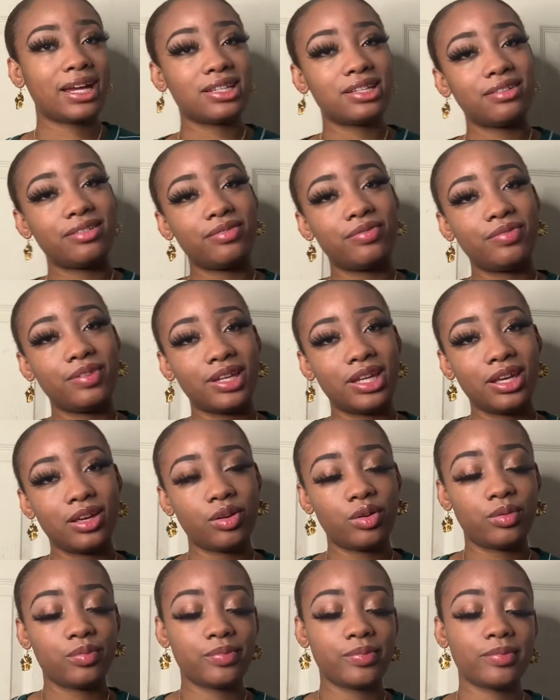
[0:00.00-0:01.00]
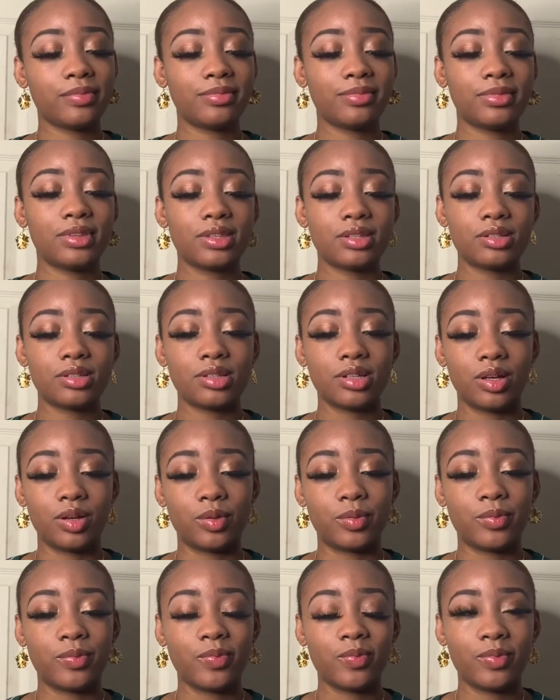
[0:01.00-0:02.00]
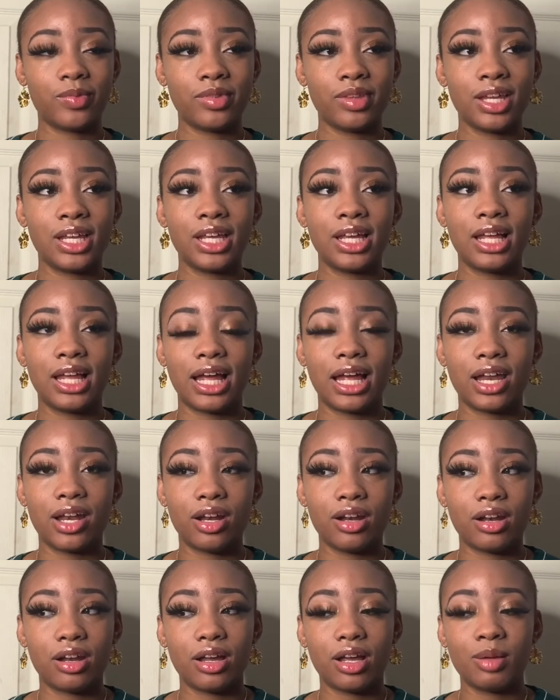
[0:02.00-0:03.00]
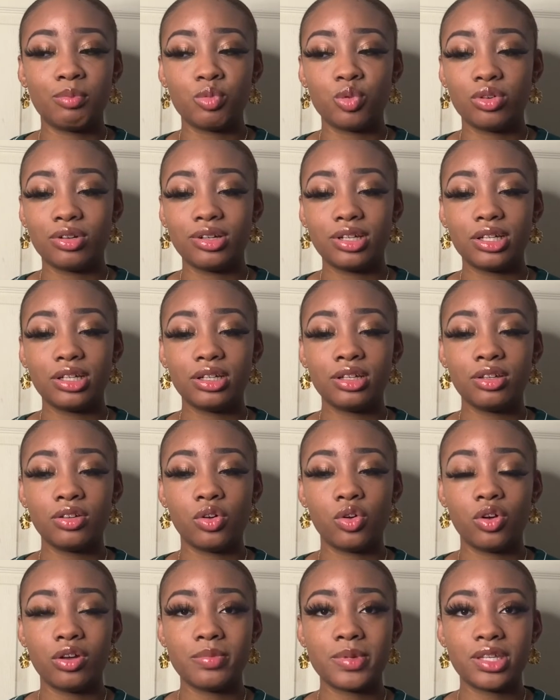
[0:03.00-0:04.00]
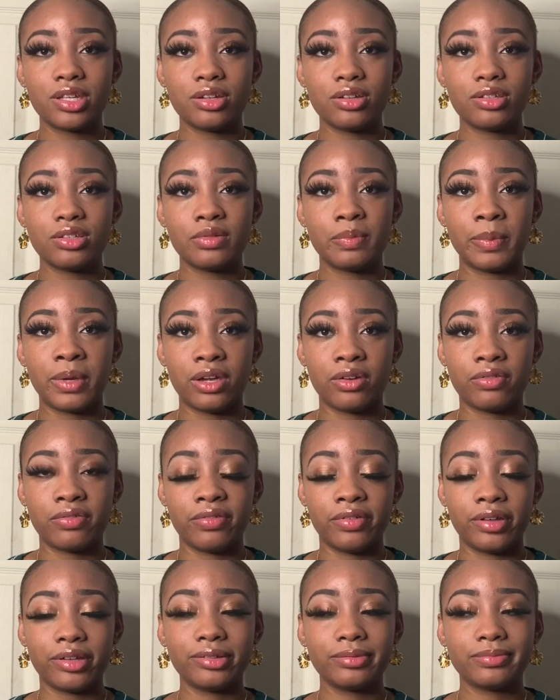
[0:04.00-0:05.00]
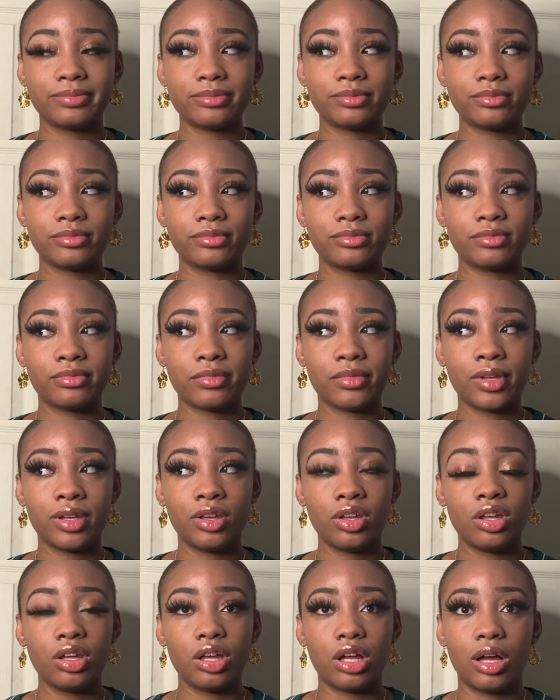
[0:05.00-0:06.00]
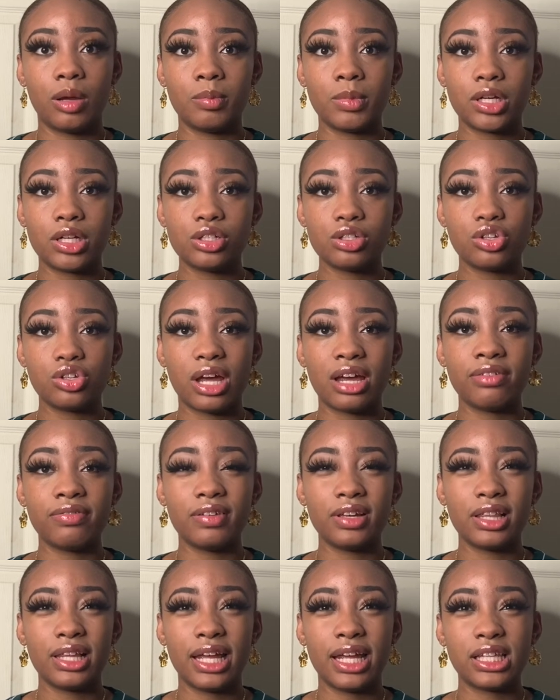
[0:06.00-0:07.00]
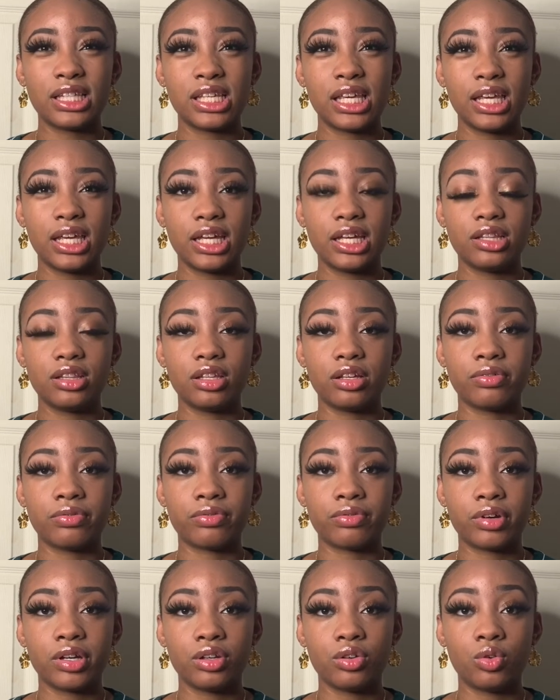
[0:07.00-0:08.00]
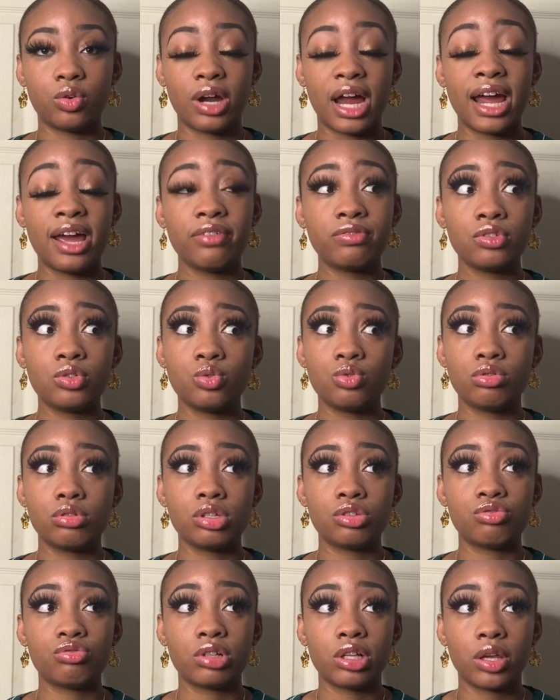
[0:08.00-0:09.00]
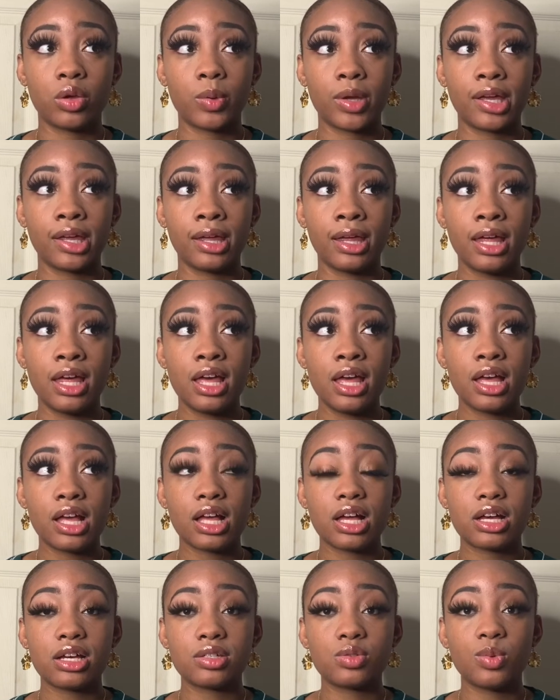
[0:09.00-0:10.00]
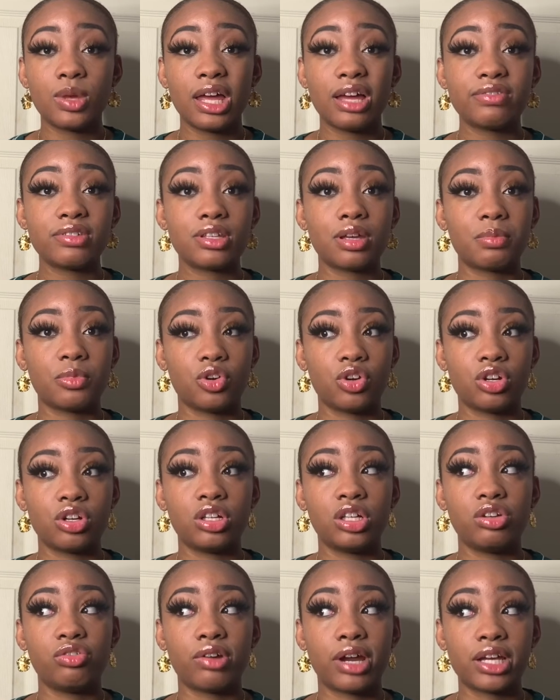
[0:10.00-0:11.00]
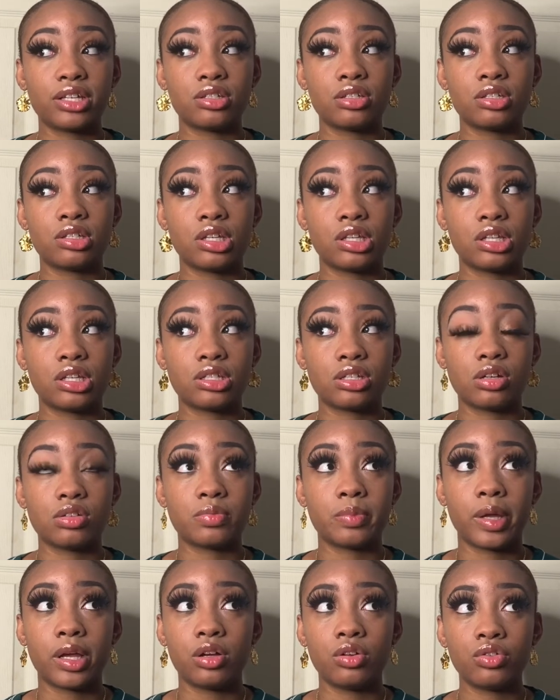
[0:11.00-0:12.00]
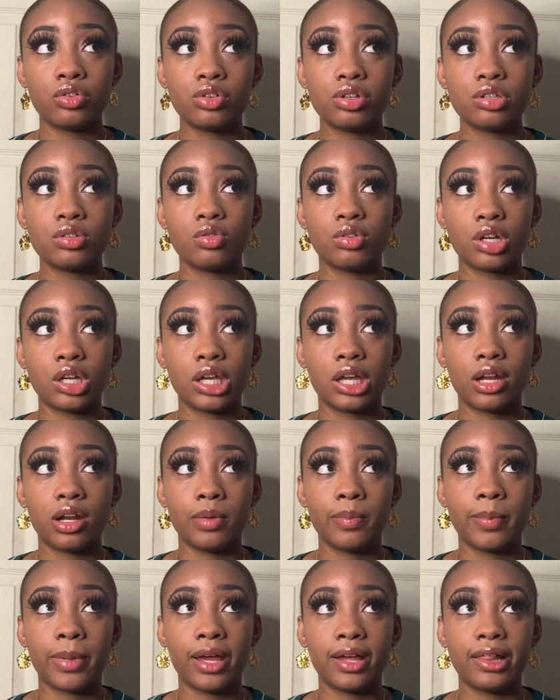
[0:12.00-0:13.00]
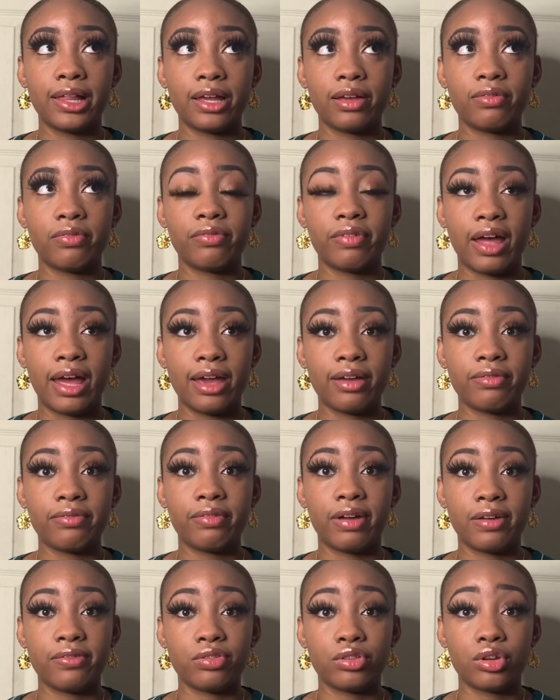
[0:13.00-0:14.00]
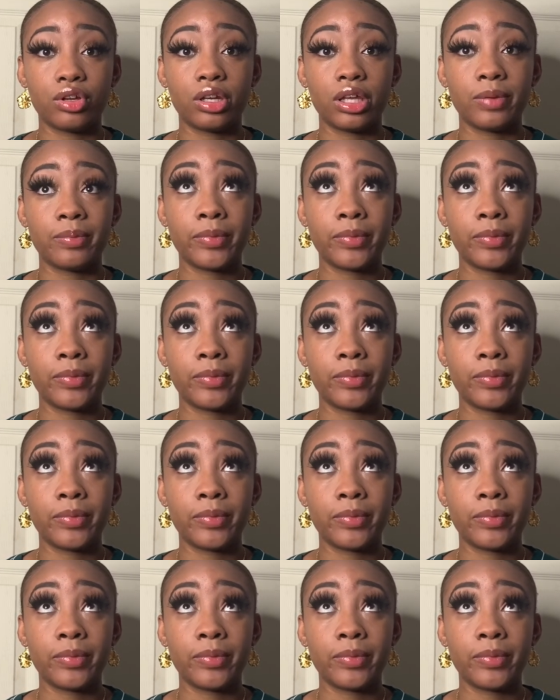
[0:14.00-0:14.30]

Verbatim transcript: to the video. So and I'm gonna go upstairs barefoot. I'm not sure I feel like taking the front door. I have to do this really quick because we have some early risers in this house. My uncle is gonna get up by like 5, 5 30.